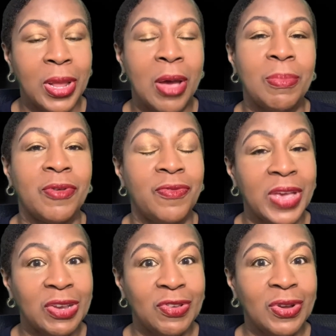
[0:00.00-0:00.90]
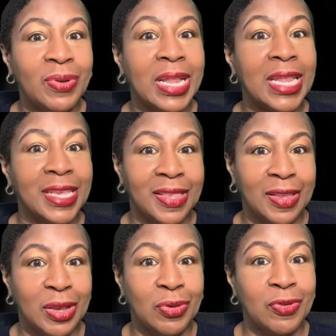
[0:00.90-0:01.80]
professional listening
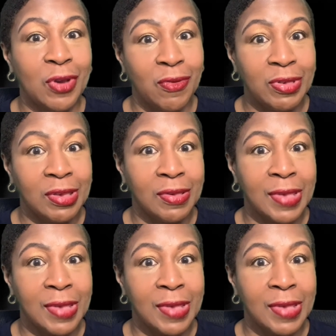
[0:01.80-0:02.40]
services